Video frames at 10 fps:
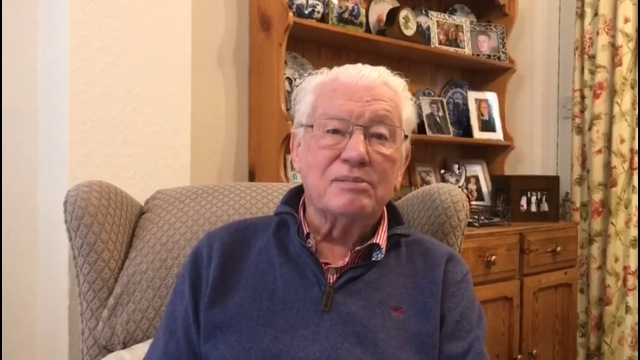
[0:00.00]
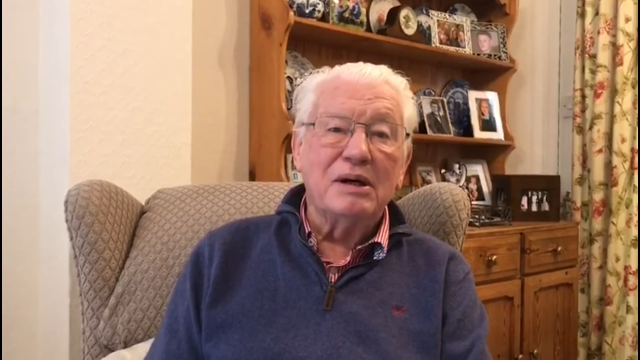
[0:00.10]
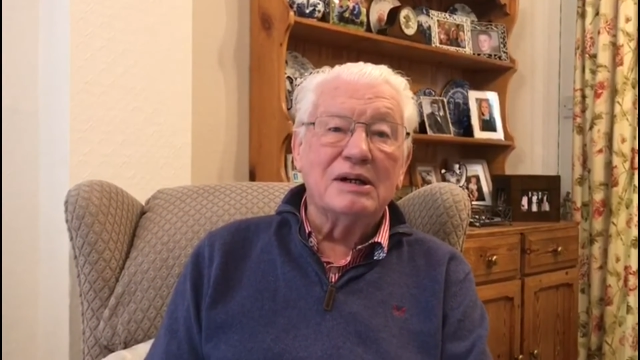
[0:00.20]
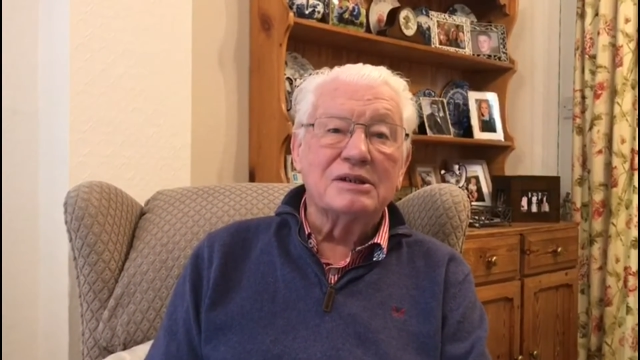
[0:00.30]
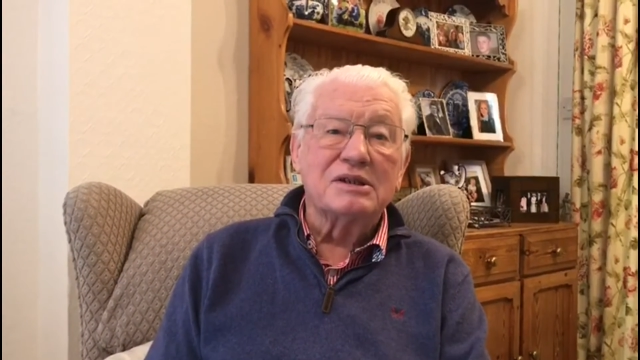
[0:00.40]

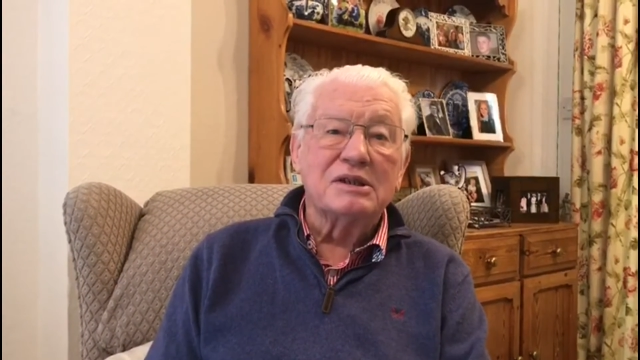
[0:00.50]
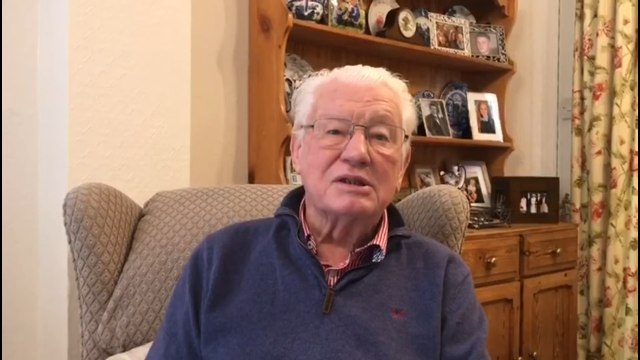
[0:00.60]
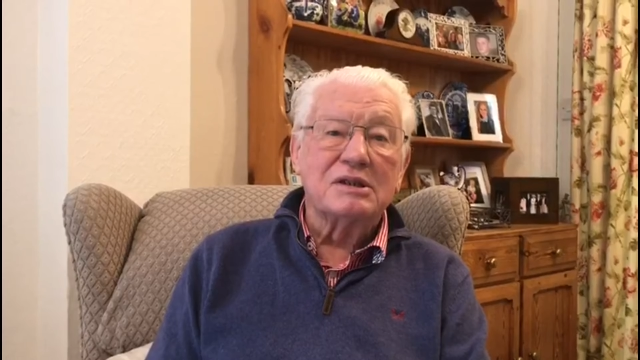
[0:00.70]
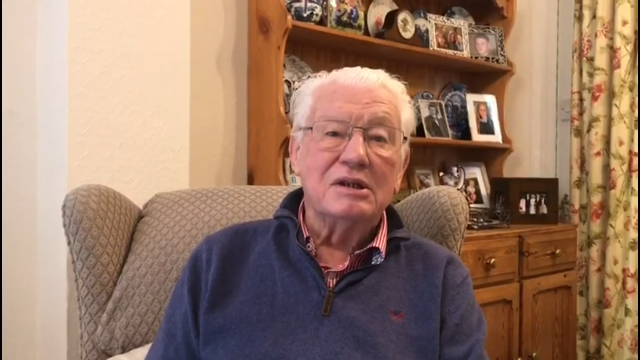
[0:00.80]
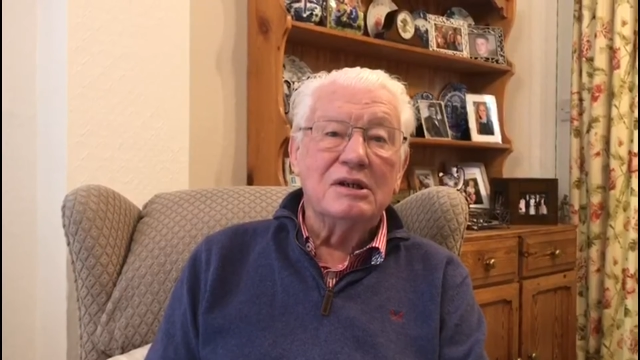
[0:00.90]

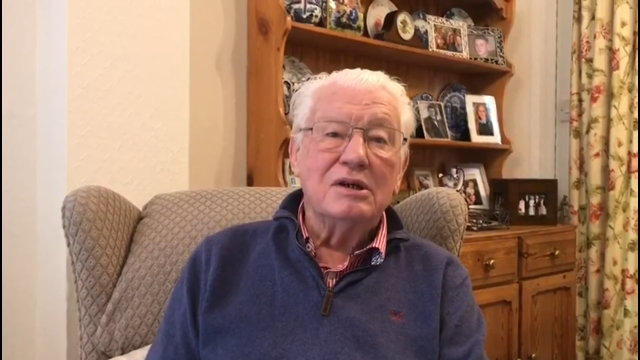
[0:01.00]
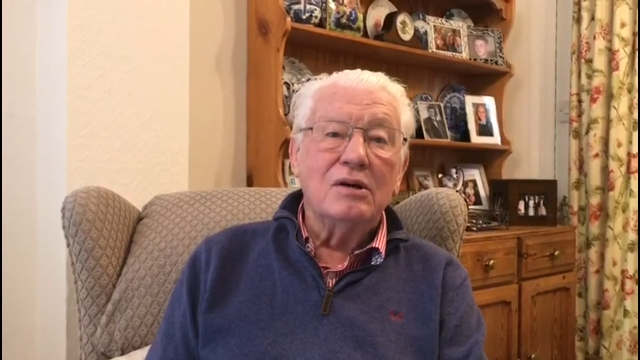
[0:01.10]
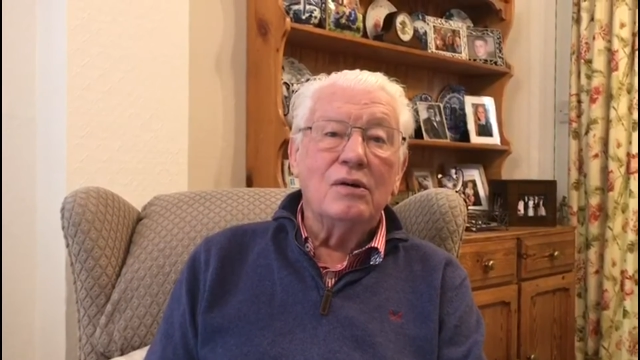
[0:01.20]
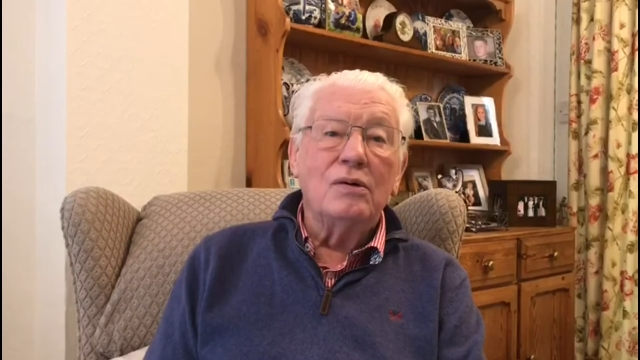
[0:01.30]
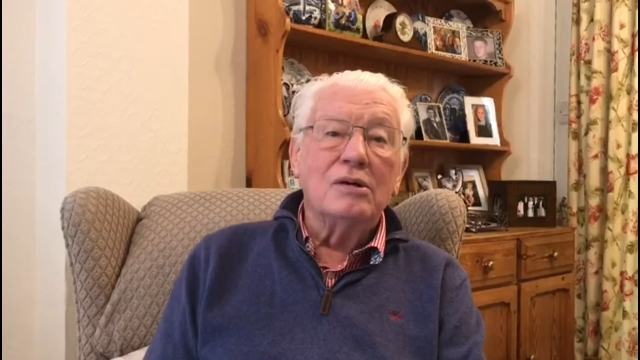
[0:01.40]
passes
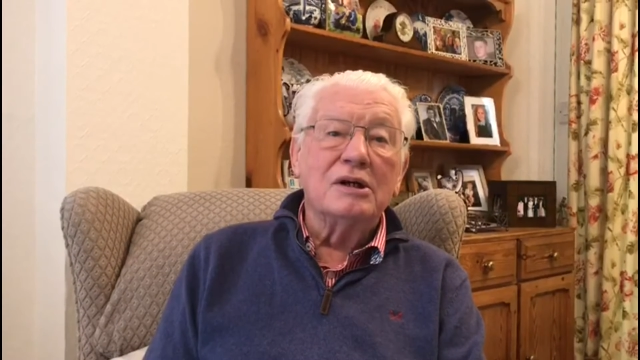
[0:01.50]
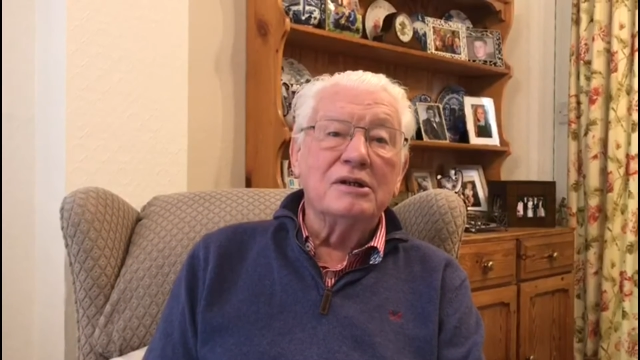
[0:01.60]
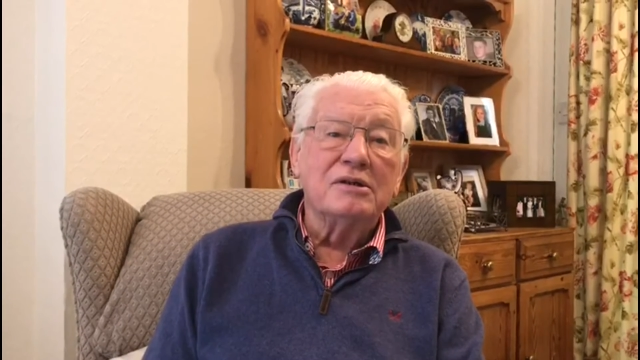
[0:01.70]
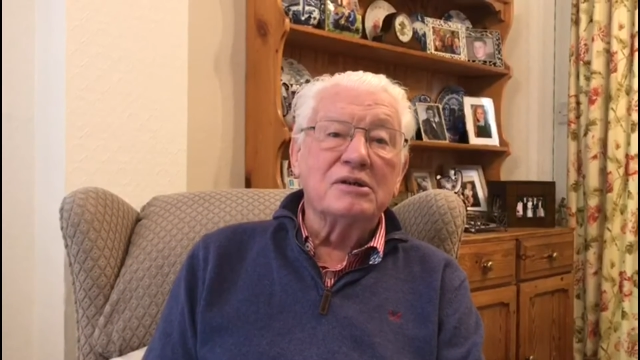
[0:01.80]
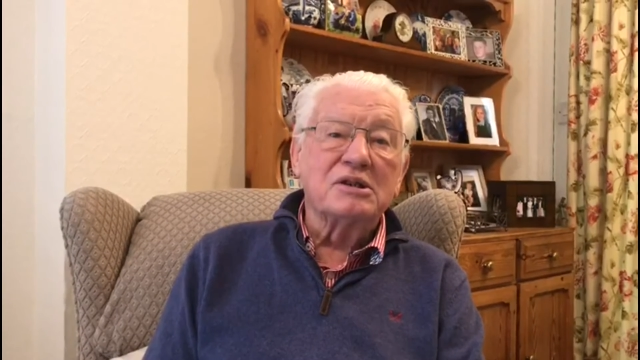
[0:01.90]
all
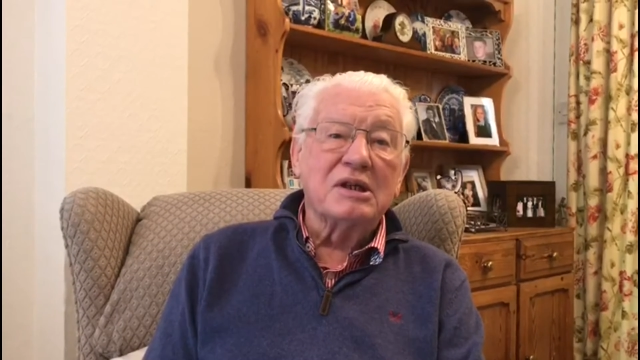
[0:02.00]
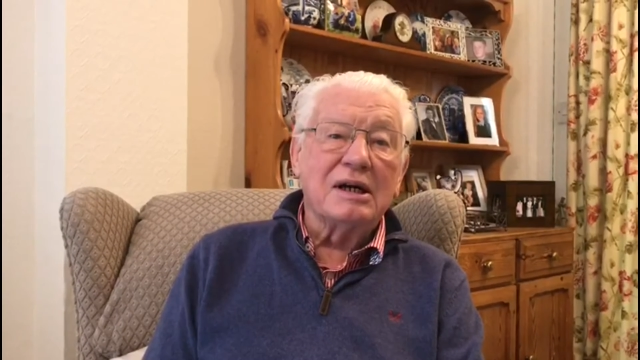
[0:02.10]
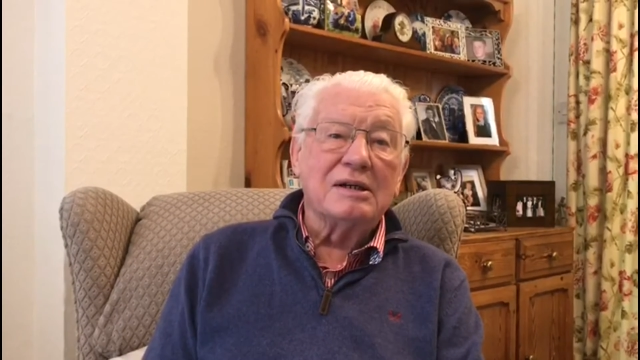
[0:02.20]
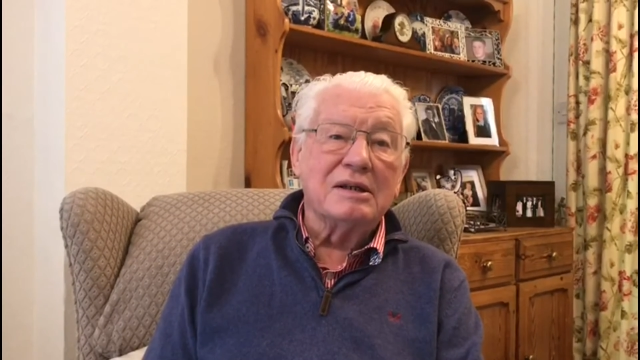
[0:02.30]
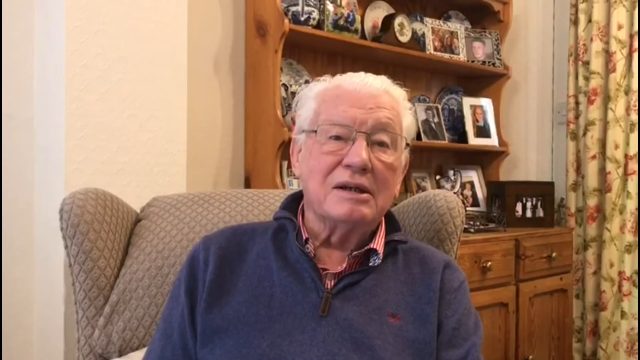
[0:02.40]

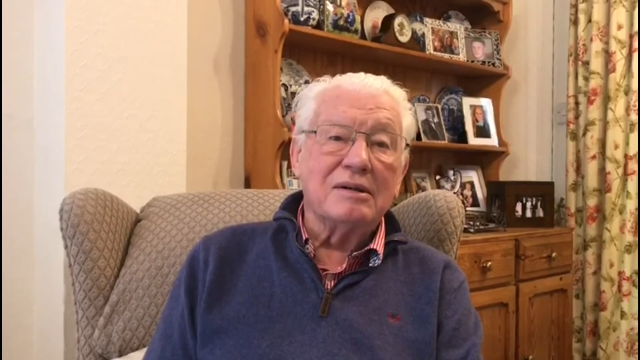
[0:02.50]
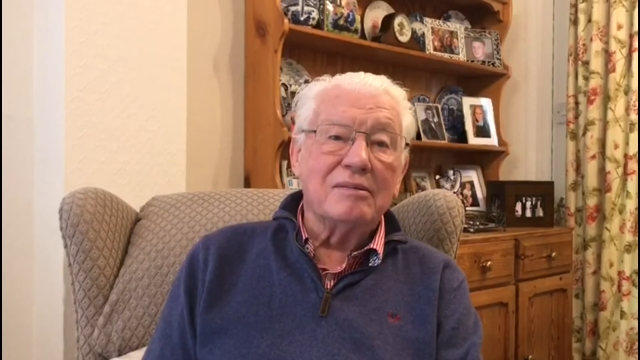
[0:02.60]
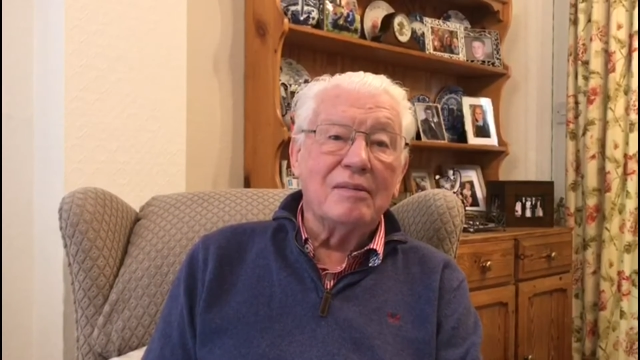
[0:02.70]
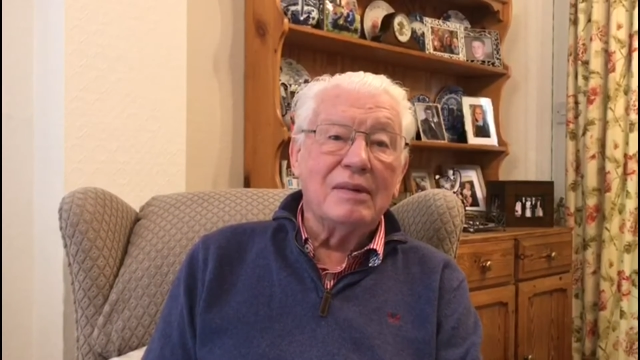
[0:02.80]
understanding.